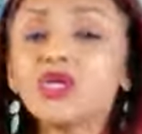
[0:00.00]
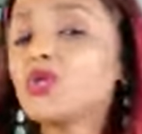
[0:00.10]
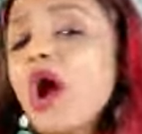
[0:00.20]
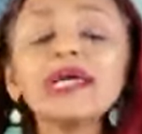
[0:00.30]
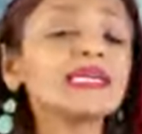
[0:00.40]

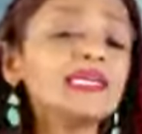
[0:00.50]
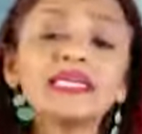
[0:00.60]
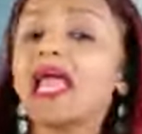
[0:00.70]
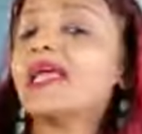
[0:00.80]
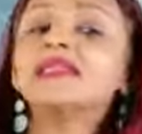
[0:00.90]
you know, I can
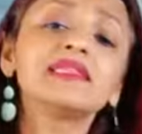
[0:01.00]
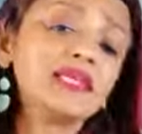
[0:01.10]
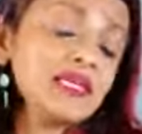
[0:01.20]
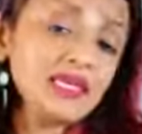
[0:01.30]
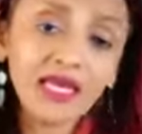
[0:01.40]
eat
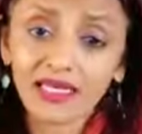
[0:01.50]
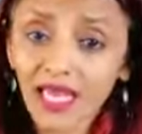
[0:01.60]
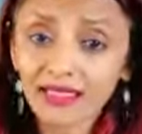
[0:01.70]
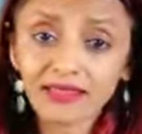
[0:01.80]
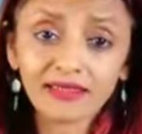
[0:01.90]
anything
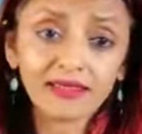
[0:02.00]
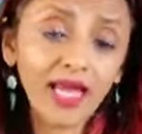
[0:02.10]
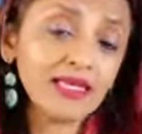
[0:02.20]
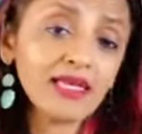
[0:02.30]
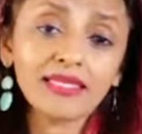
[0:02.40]
and, and,
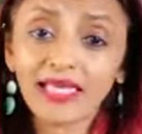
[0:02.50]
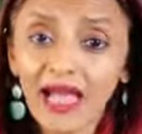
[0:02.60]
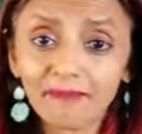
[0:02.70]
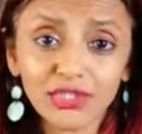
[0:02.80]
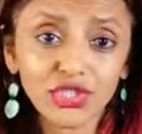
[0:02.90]
and nothing
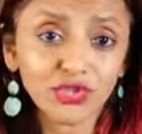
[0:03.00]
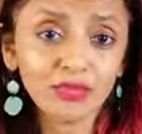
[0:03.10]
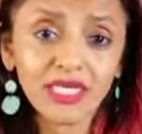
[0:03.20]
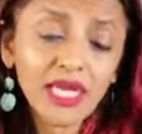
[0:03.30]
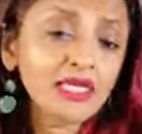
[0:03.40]
happens
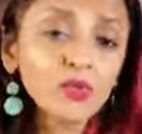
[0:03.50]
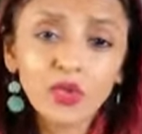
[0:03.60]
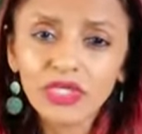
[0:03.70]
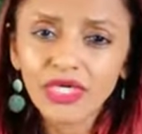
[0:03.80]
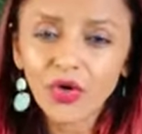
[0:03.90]
to me and I
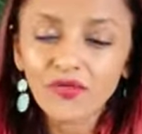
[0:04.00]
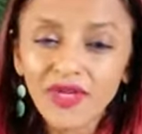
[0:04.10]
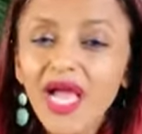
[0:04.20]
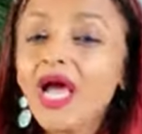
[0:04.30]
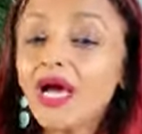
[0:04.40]
can work it off.